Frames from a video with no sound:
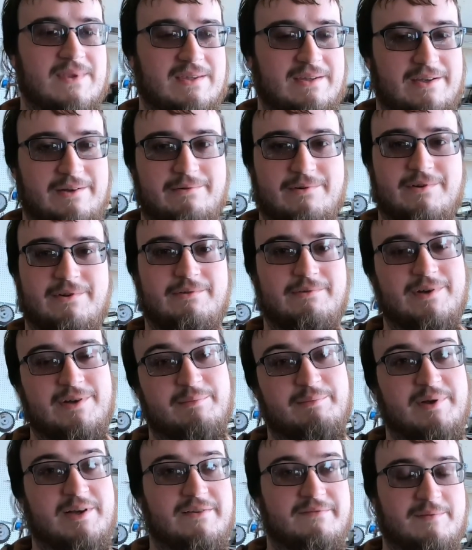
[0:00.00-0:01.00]
They really went
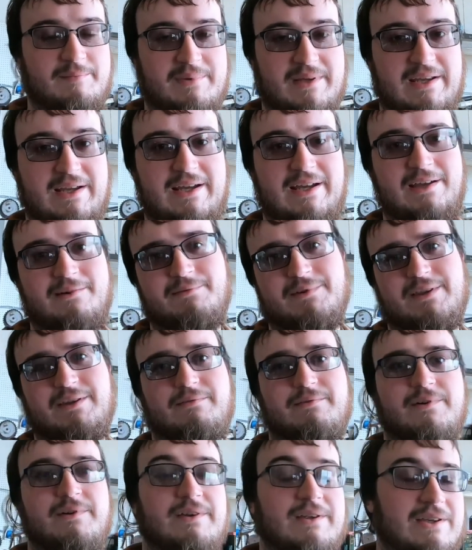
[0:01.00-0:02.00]
above and beyond what they
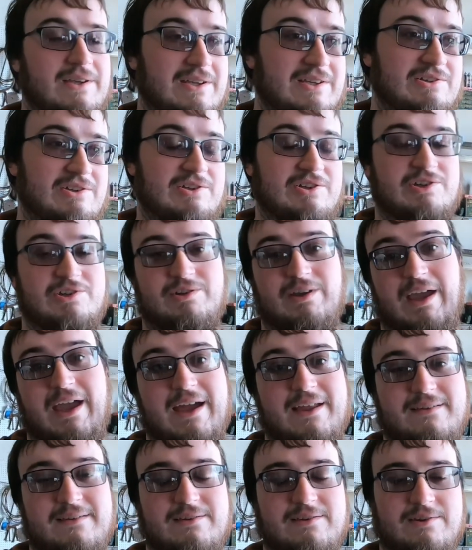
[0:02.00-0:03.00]
really
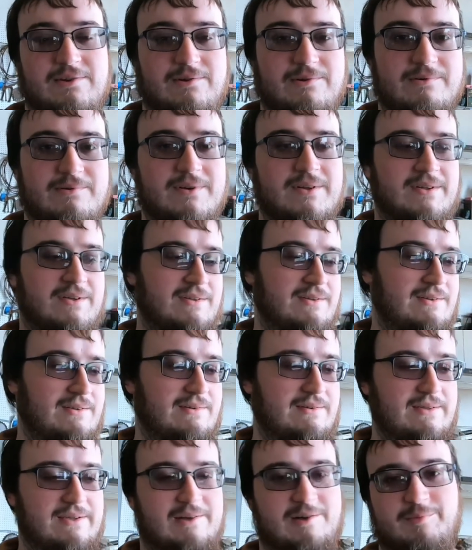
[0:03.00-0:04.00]
had to do
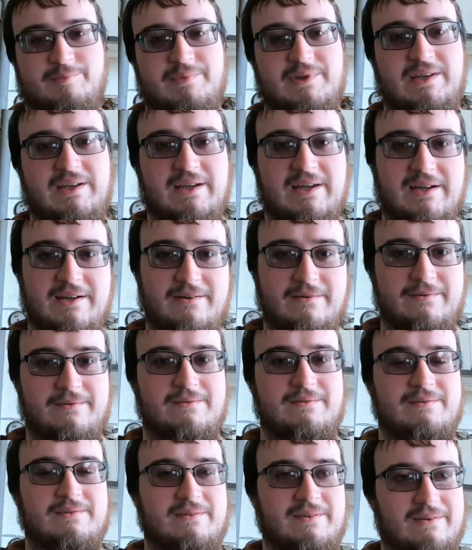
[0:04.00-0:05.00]
to help me out,
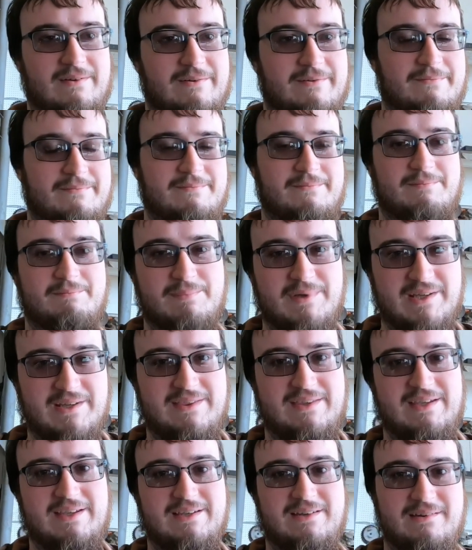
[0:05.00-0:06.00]
so big
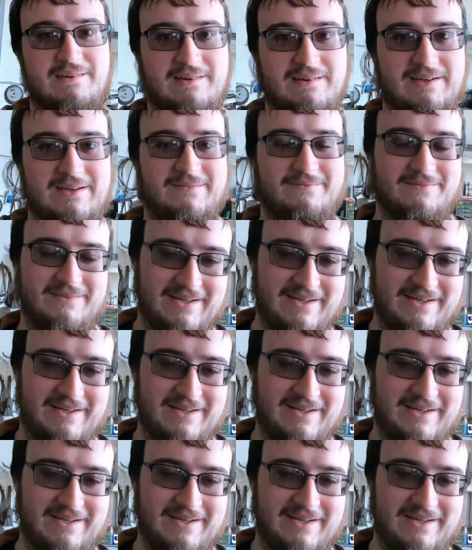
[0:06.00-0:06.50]
thank you to them.